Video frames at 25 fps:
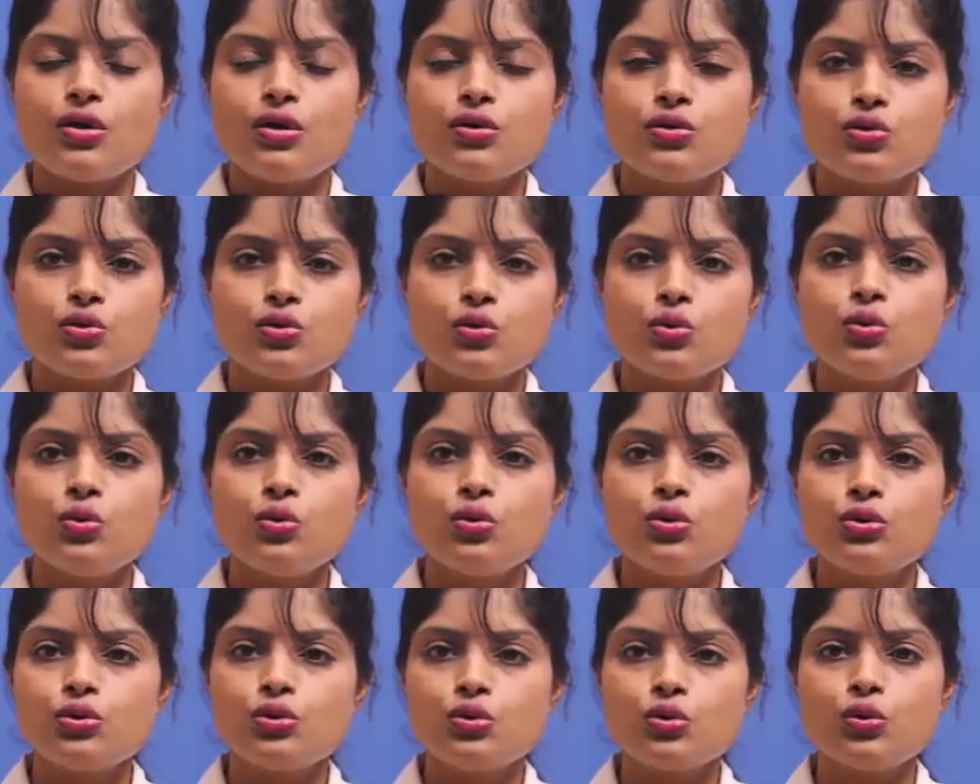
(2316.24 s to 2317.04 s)

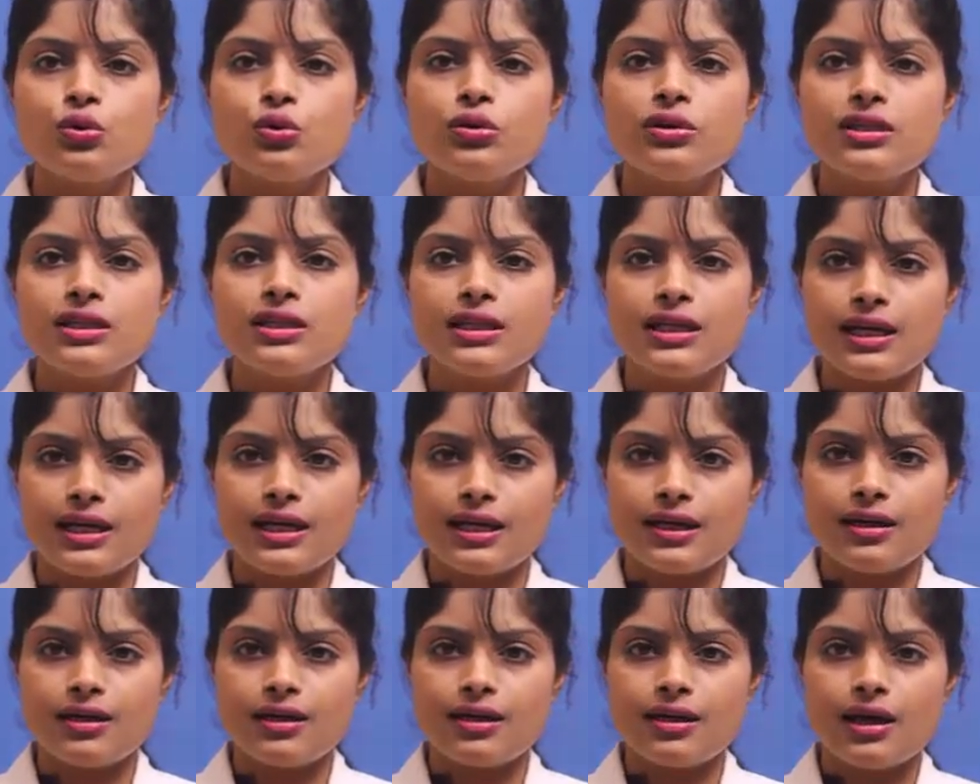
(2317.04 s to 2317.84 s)
to tooth
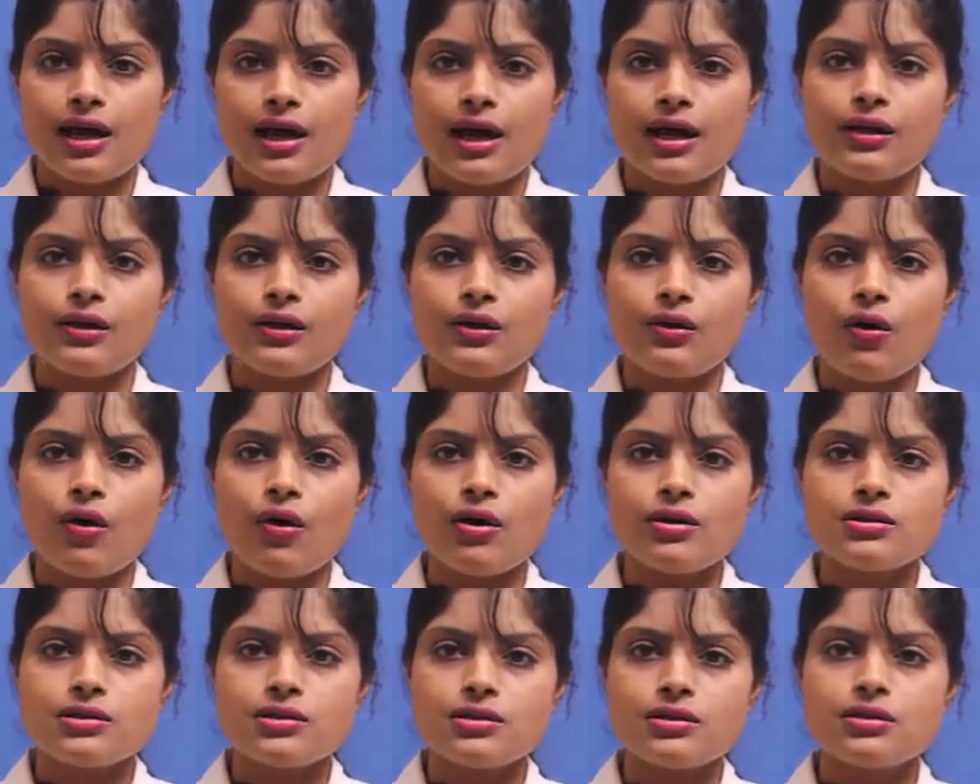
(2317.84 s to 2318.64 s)
decay and
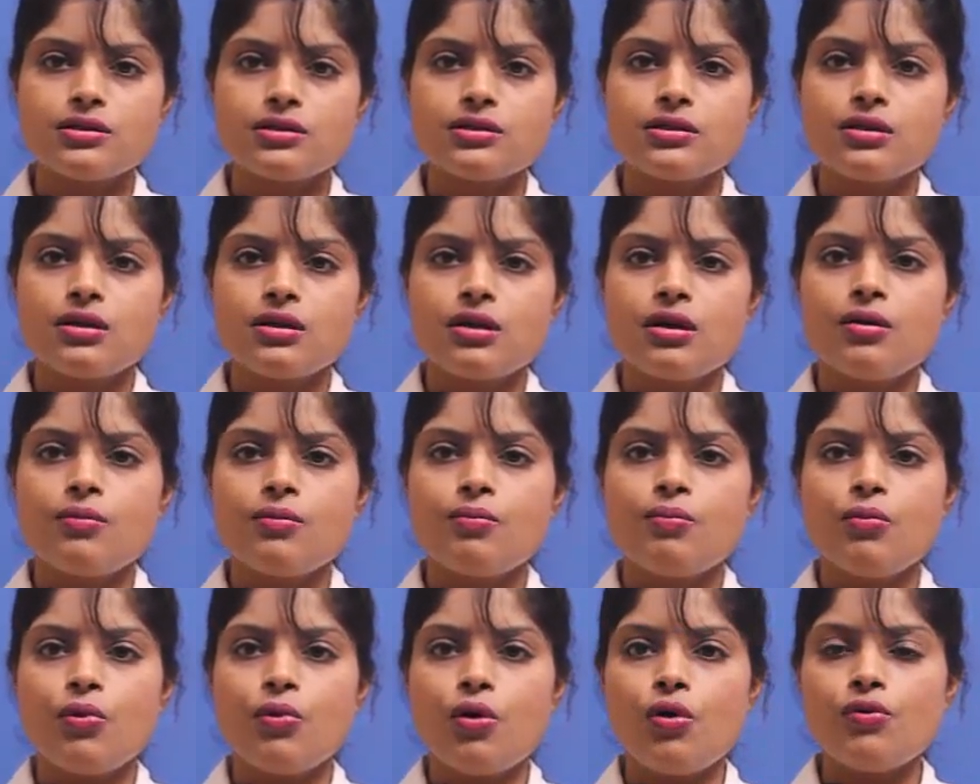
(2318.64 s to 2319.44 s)
causes
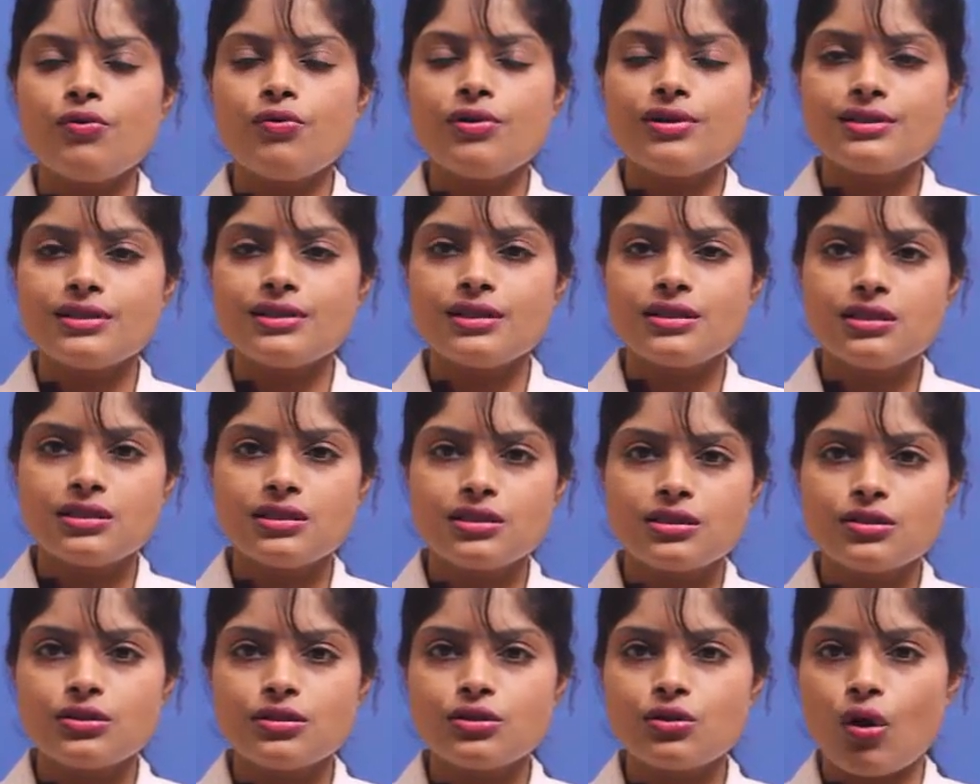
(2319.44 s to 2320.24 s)
more
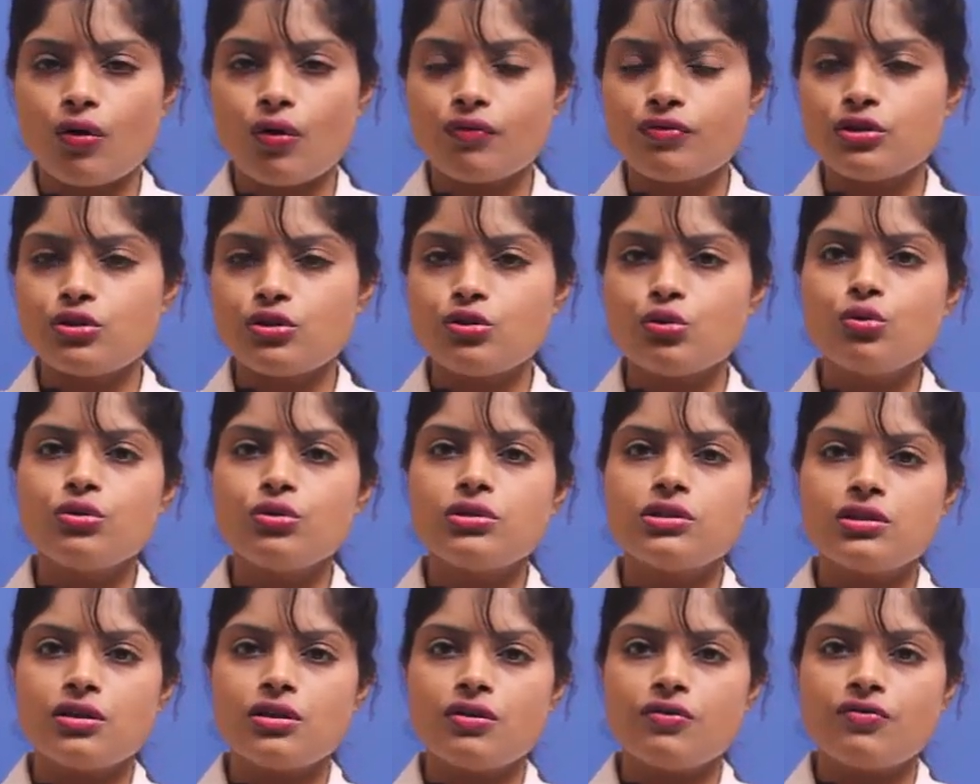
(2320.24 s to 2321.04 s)
resistance of the tooth
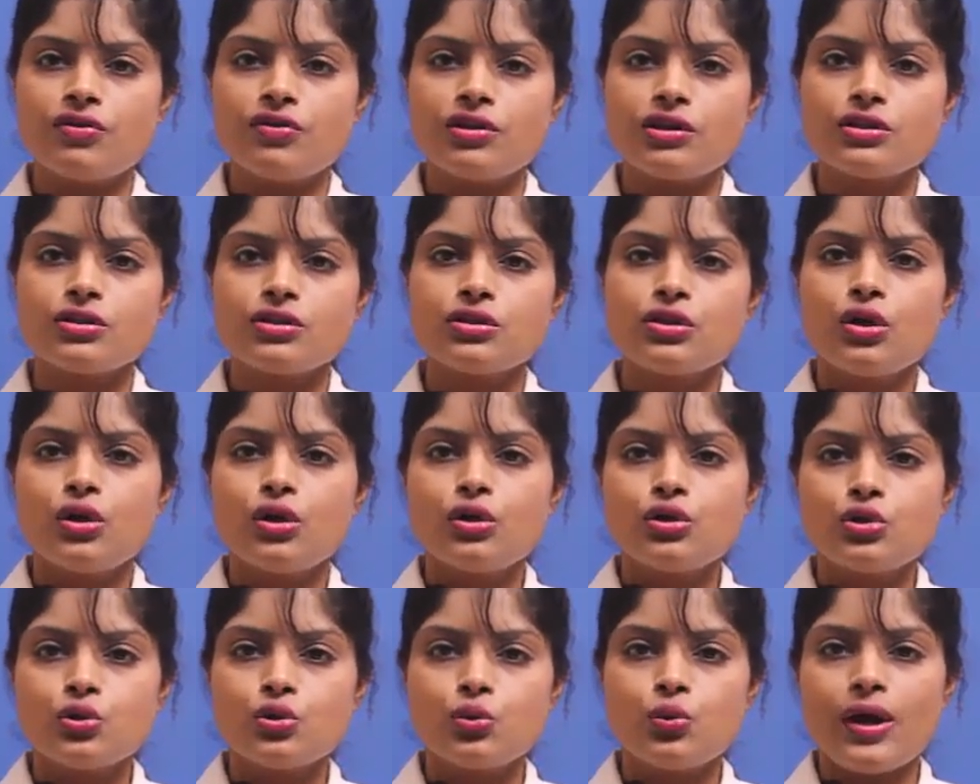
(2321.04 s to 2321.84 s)
surface
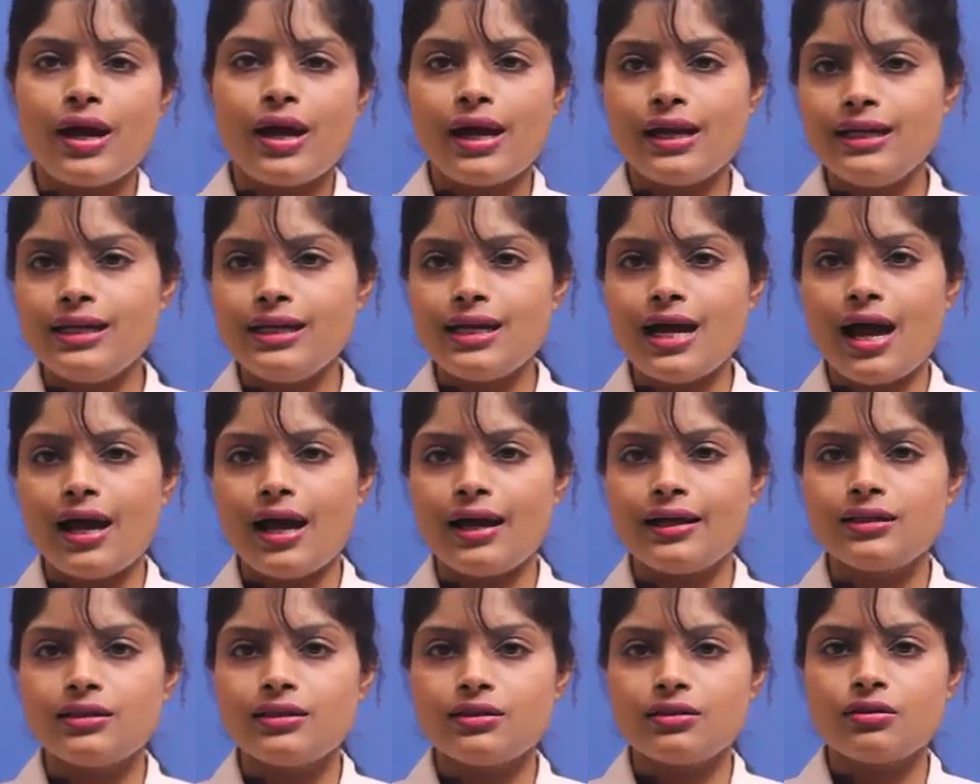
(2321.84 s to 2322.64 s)
to any
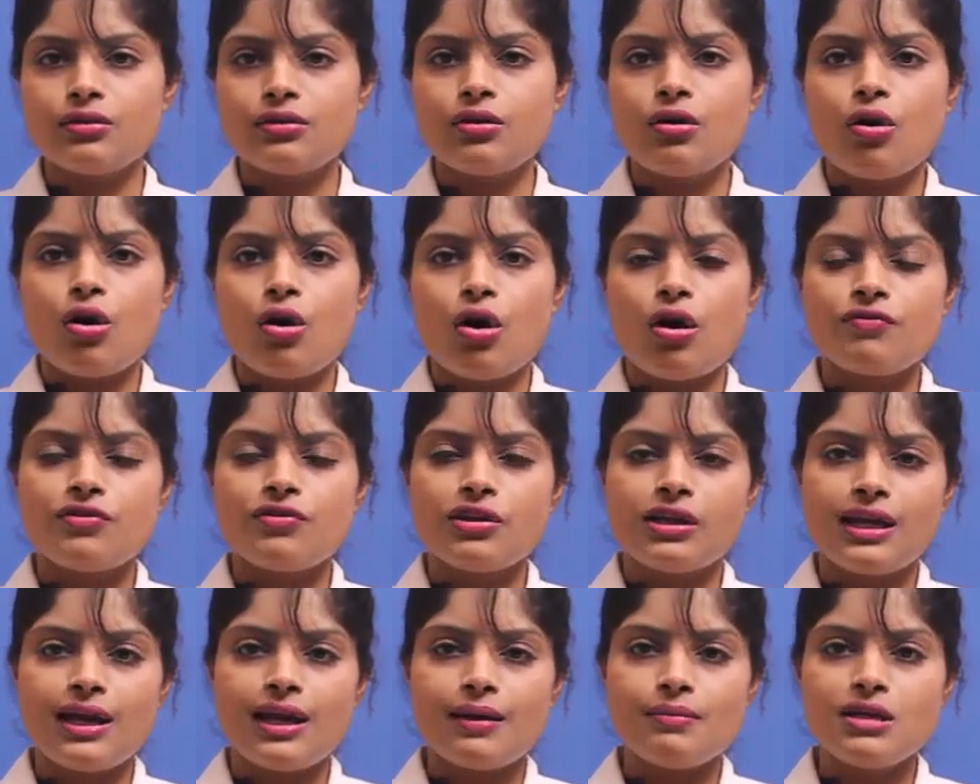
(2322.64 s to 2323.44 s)
either of
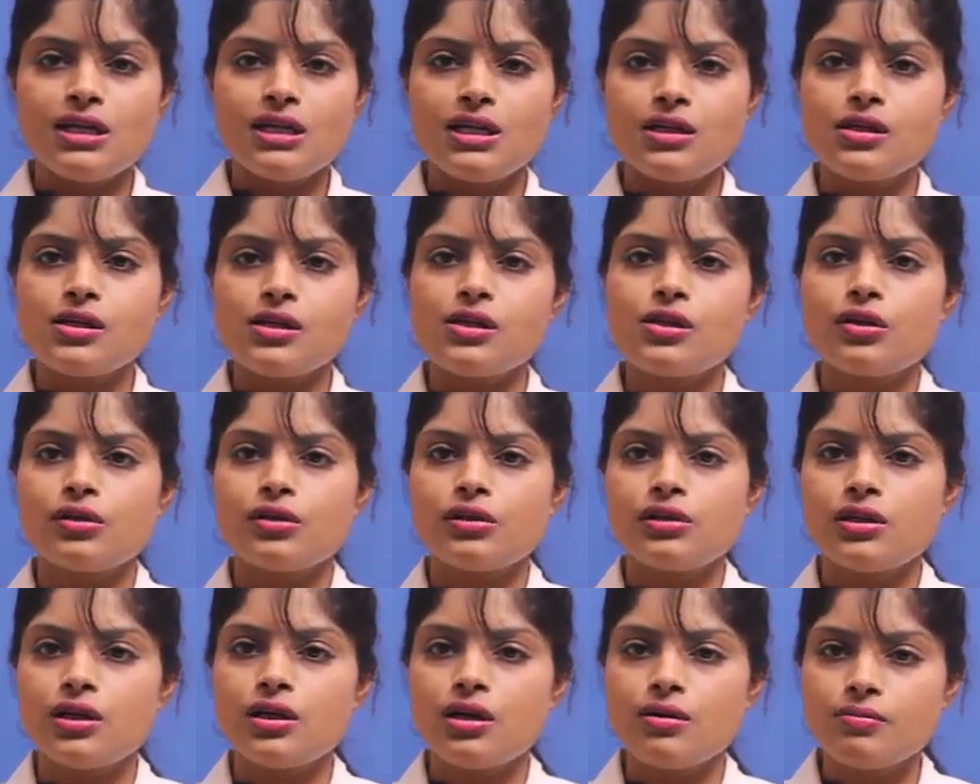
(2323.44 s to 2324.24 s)
the chemical,
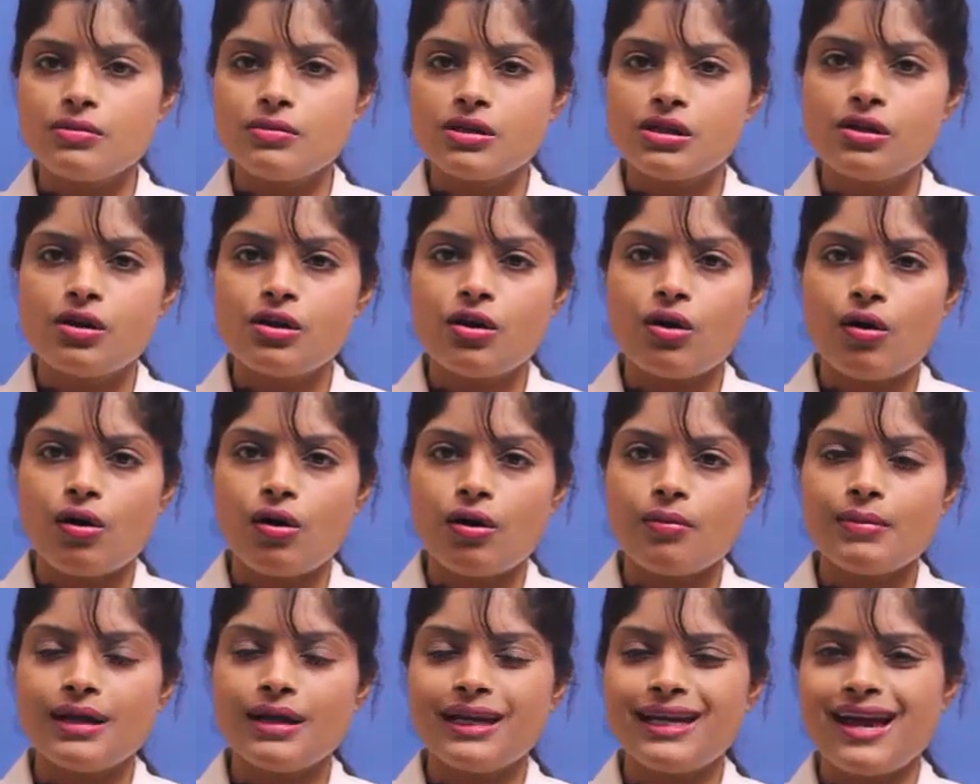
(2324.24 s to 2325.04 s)
thermal
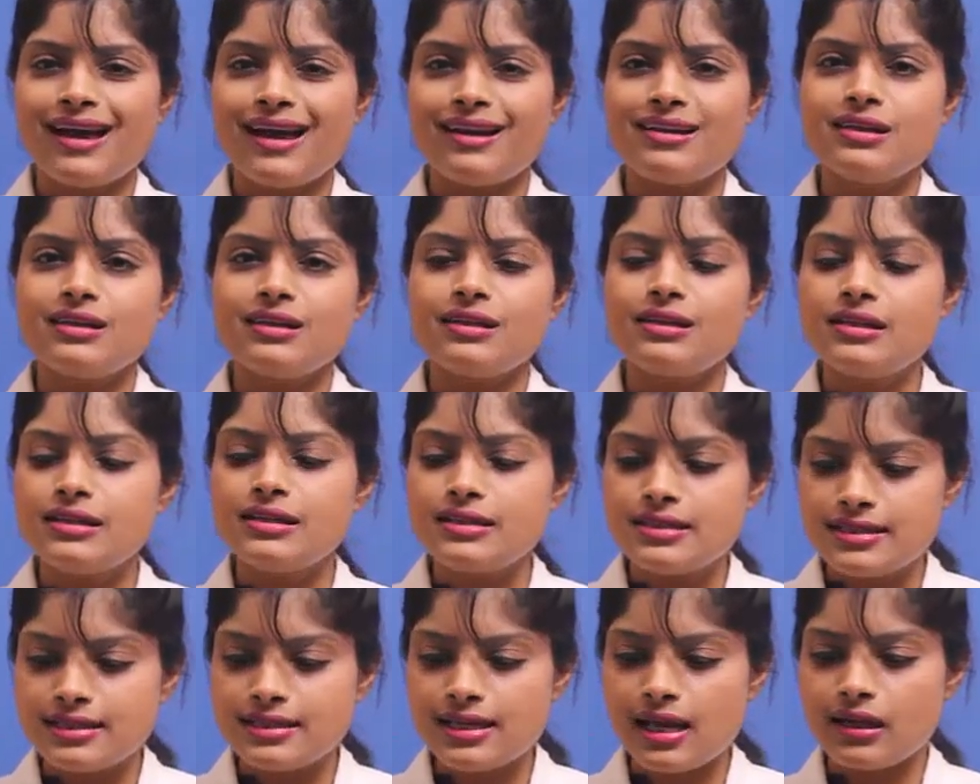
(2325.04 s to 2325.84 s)
or mechanical
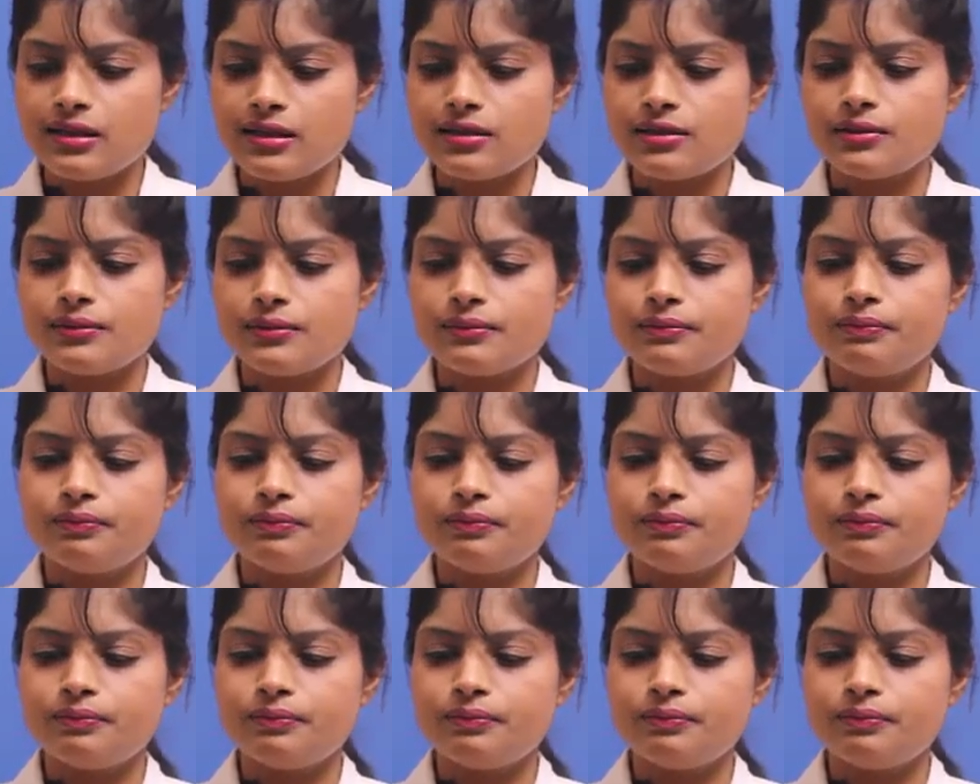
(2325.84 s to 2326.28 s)
insult.